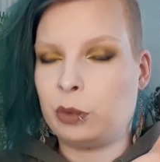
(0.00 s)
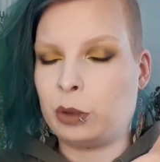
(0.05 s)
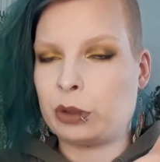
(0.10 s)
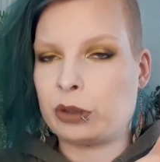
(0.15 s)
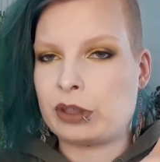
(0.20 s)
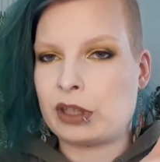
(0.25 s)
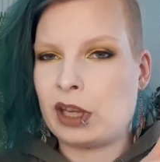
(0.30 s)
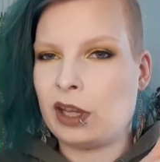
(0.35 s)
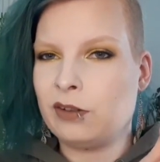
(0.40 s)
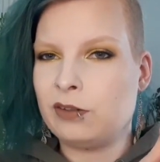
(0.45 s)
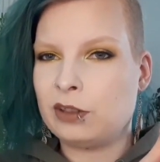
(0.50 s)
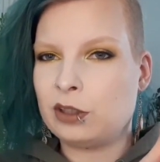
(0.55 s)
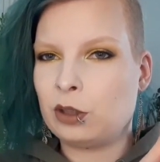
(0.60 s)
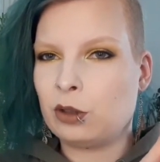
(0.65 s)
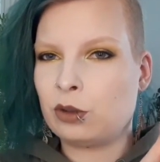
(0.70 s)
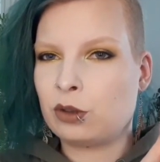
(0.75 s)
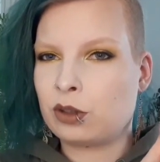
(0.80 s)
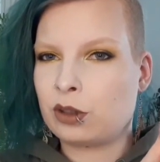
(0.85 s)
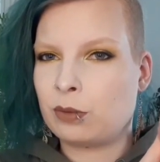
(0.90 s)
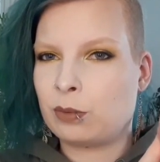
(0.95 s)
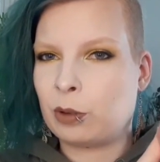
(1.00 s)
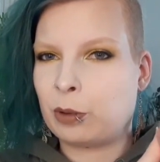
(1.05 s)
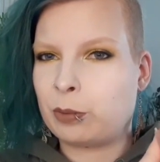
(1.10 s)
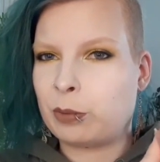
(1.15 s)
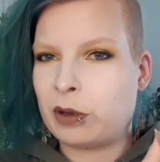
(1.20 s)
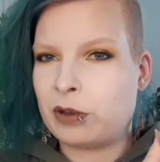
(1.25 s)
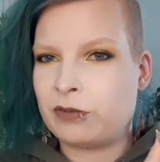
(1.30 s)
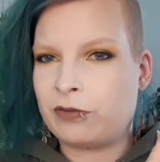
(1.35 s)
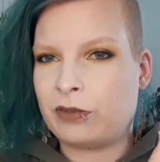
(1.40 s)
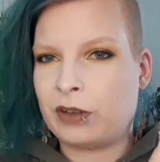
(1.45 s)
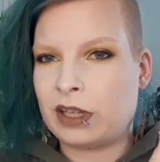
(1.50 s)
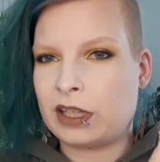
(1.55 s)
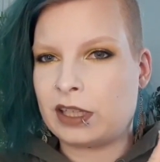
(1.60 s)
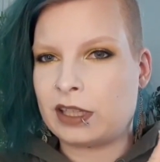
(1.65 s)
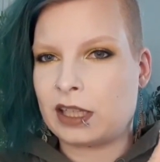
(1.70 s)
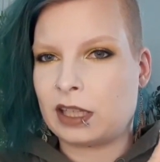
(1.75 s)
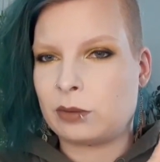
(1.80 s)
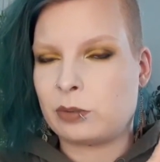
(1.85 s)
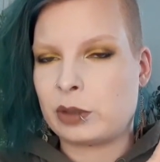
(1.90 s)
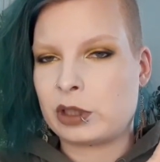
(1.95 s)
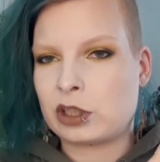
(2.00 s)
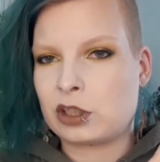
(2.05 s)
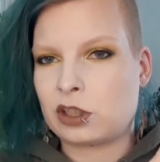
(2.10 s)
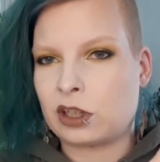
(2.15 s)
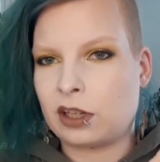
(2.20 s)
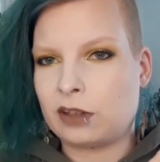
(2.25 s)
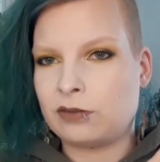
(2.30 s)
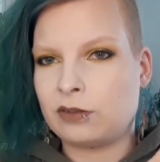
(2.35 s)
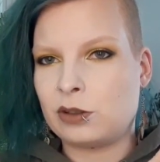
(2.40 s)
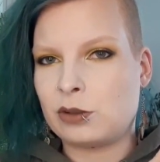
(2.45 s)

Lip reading: because I haven't used them on my face that much. I have